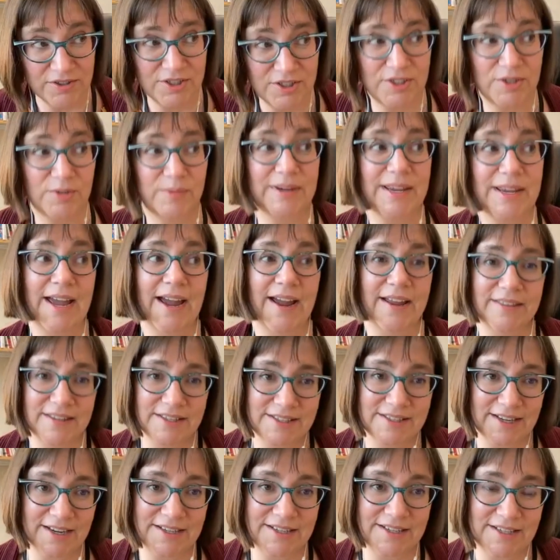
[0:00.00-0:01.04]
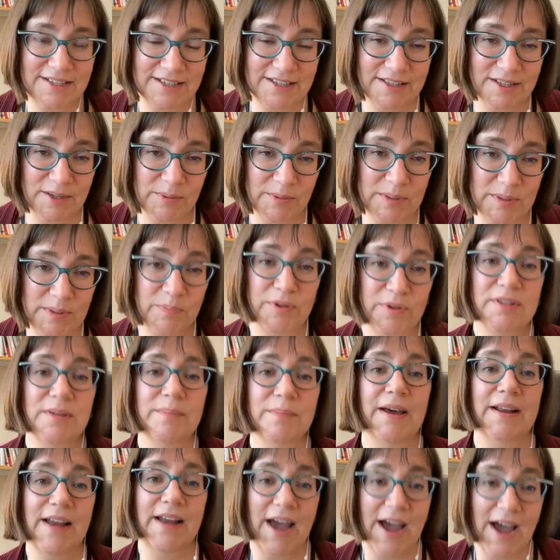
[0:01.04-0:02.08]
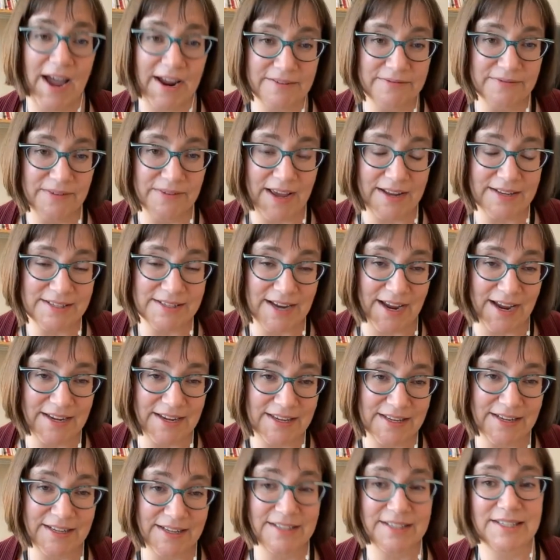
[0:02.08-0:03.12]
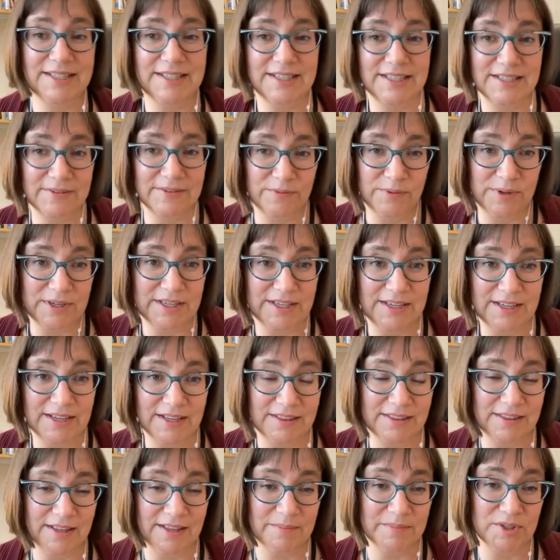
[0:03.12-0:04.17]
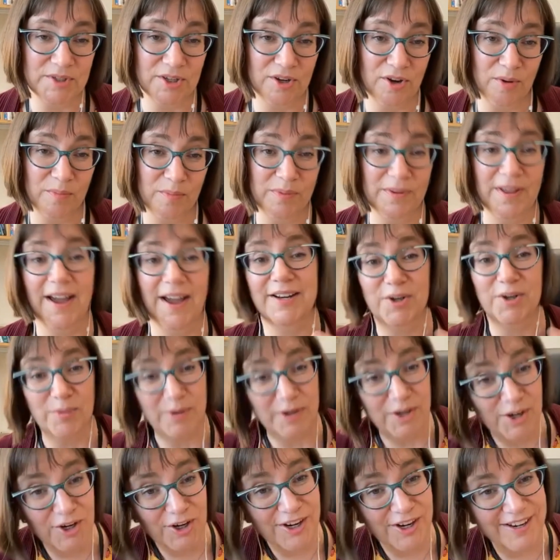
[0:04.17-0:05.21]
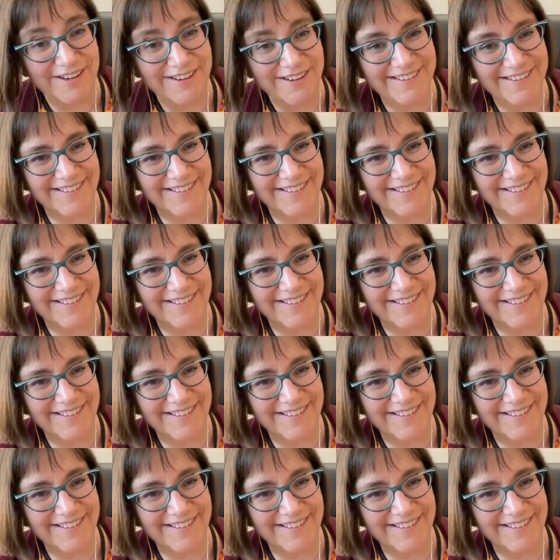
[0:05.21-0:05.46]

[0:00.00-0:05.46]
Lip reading: So we had this idea that we'd put them on a high fat diet and see if we could get them to go blind quicker.